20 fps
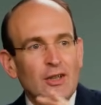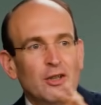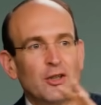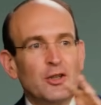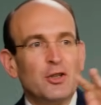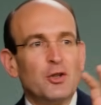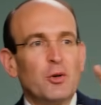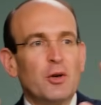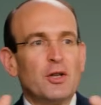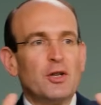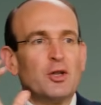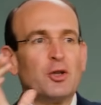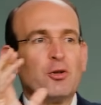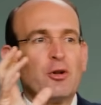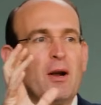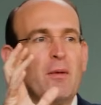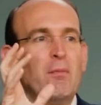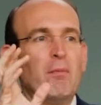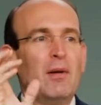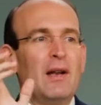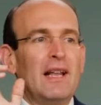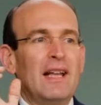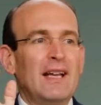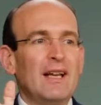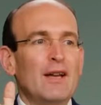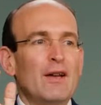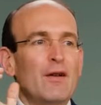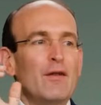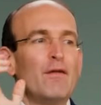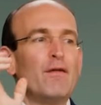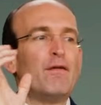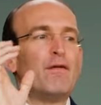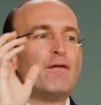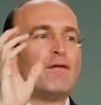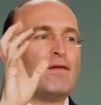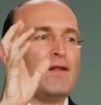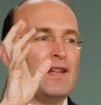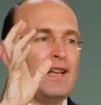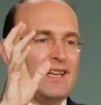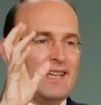to a trembling,
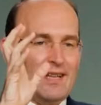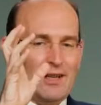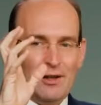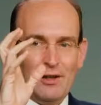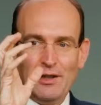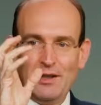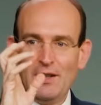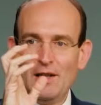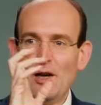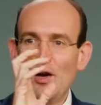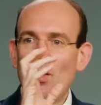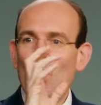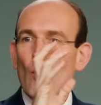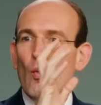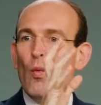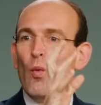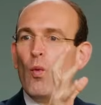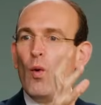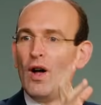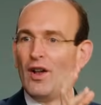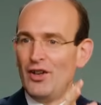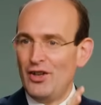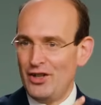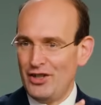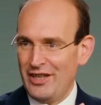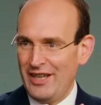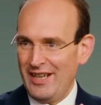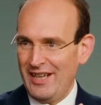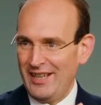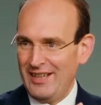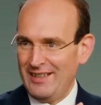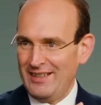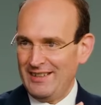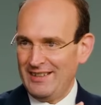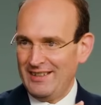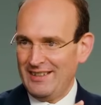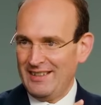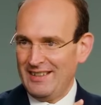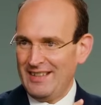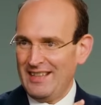filial wonder.
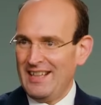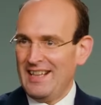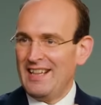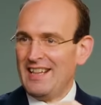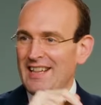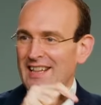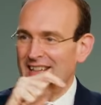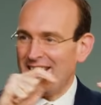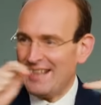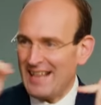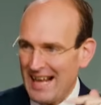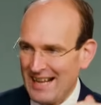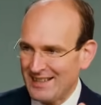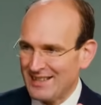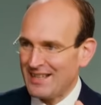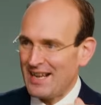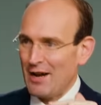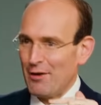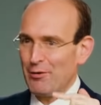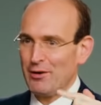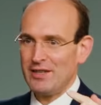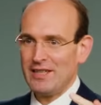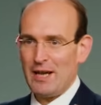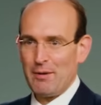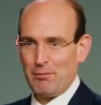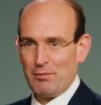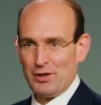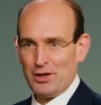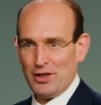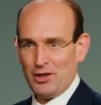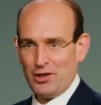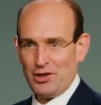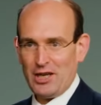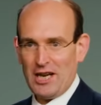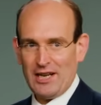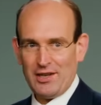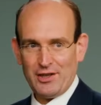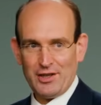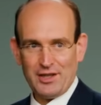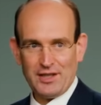That's how redemption
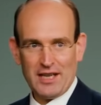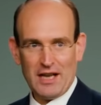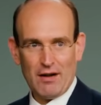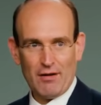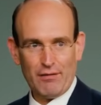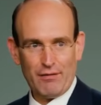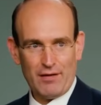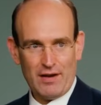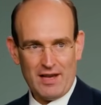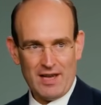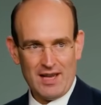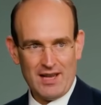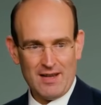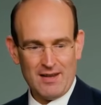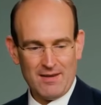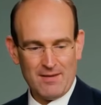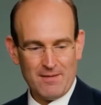changes our fear.